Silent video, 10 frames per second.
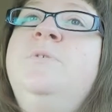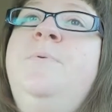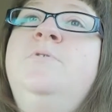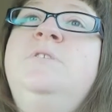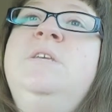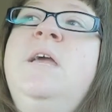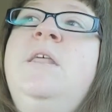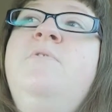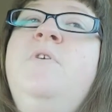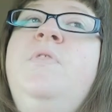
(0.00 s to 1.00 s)
supposed to get
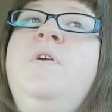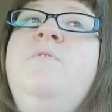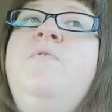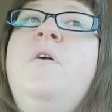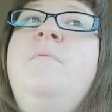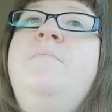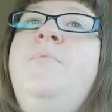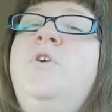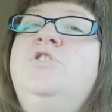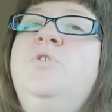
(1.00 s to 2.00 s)
everything from
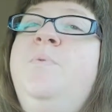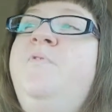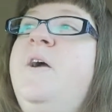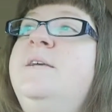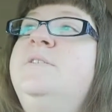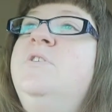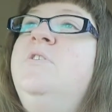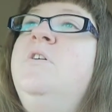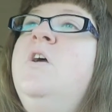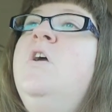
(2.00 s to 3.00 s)
our supervisor